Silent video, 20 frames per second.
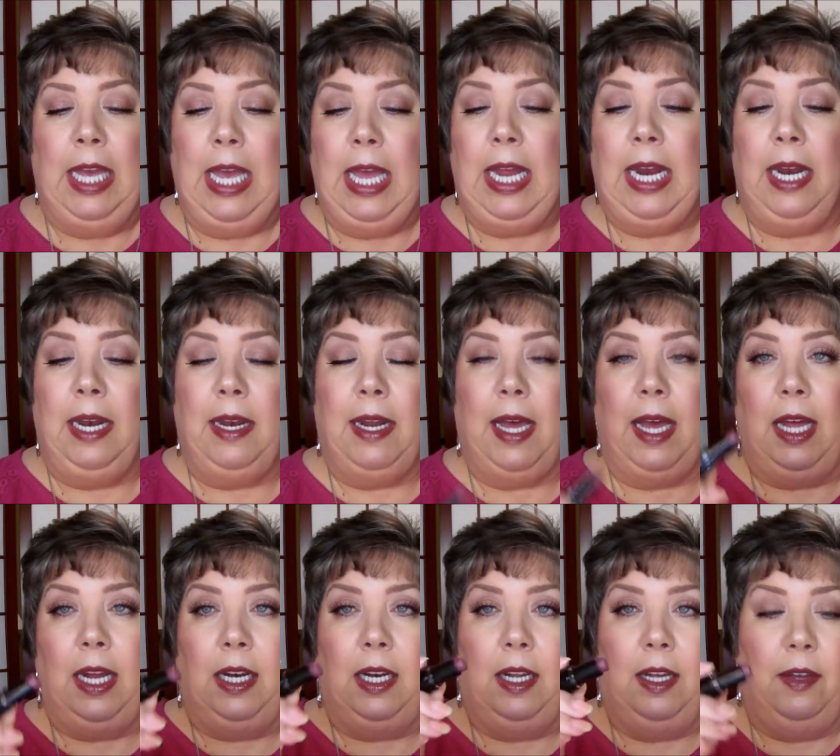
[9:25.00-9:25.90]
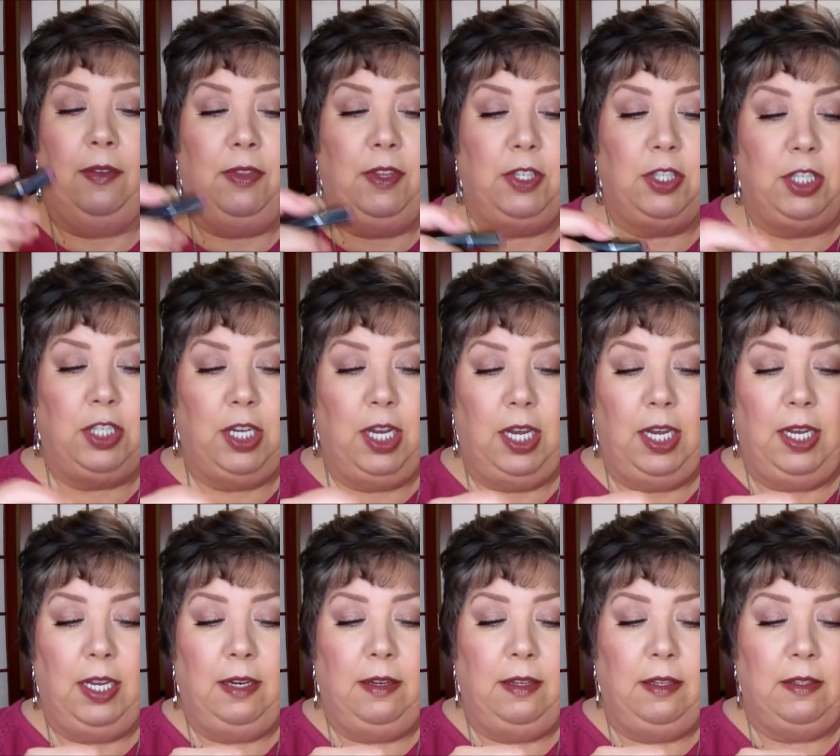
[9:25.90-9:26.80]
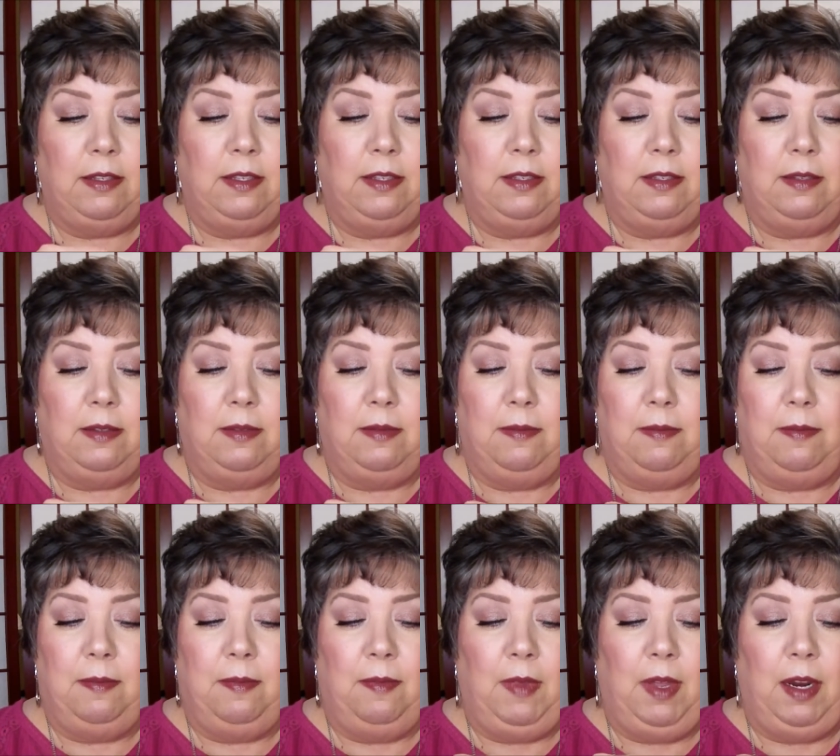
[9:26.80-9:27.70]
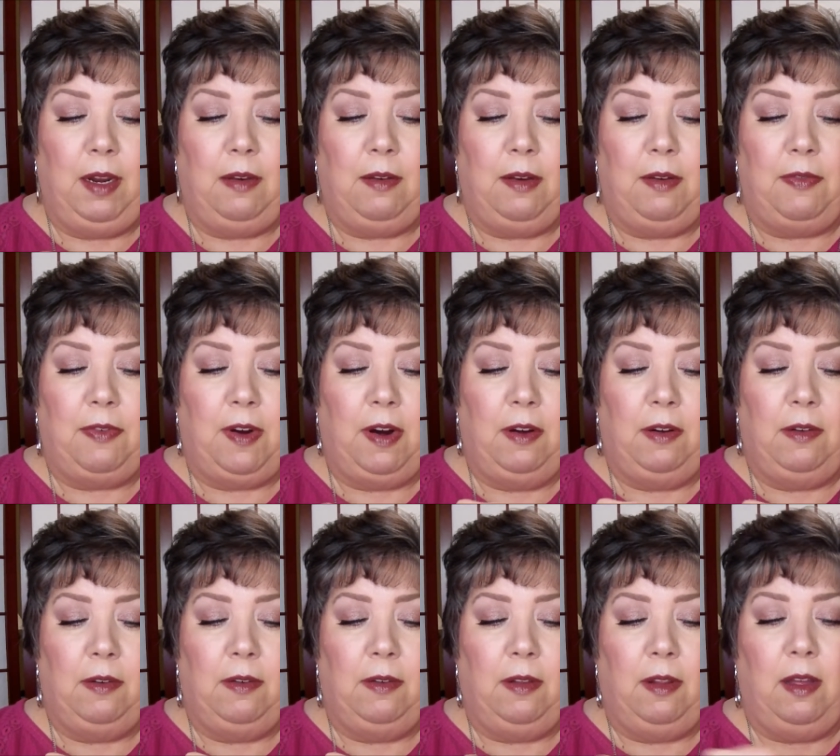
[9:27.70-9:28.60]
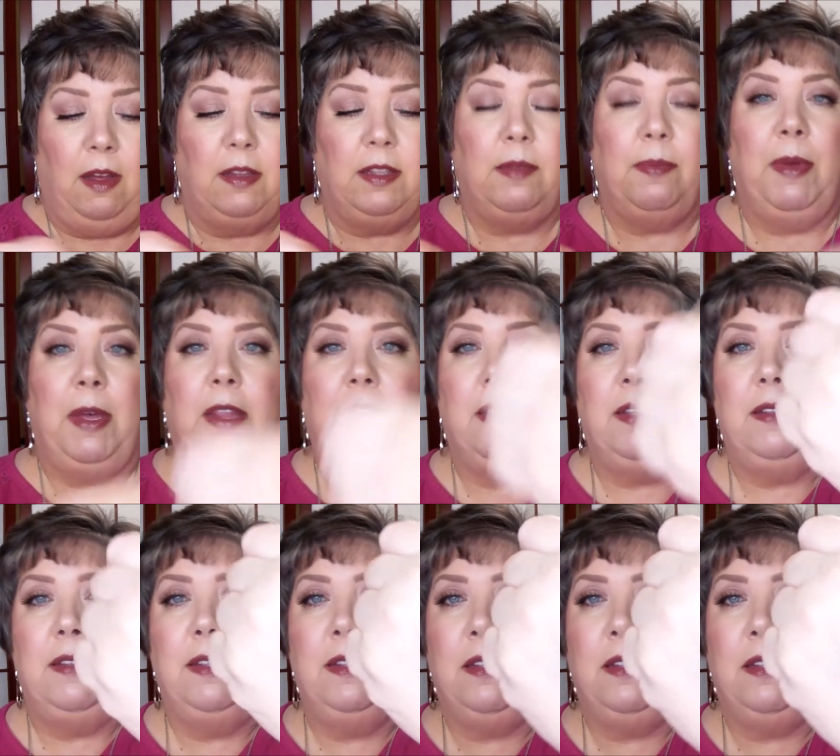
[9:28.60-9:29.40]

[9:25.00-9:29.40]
And I love this shade. This is, you know, I've heard lots about this.